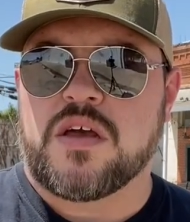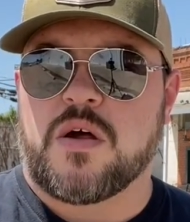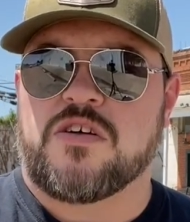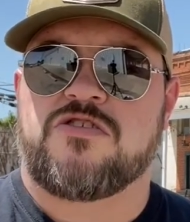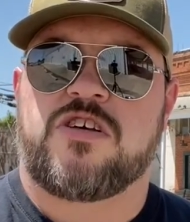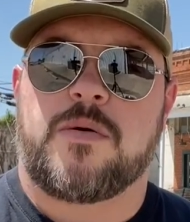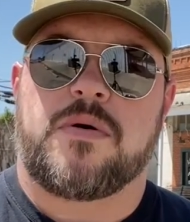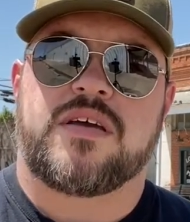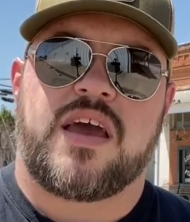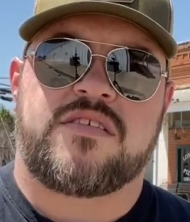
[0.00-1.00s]
Go to
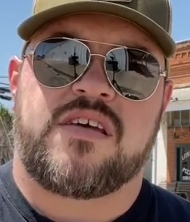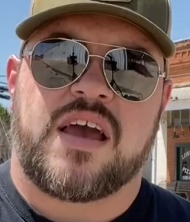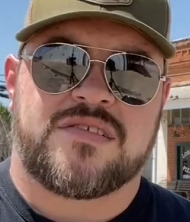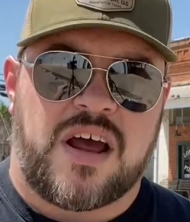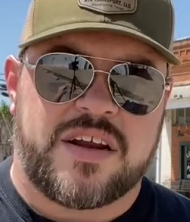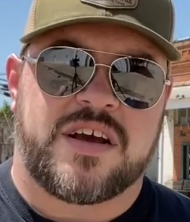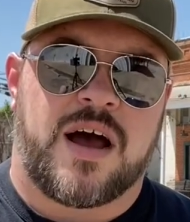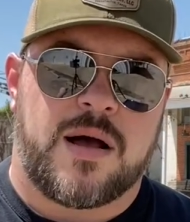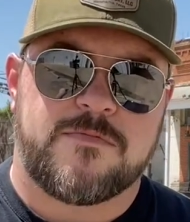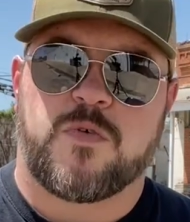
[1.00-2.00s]

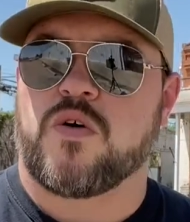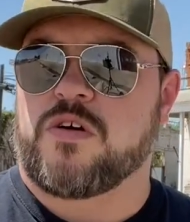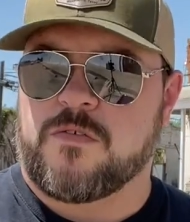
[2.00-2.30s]
shipktx.com for their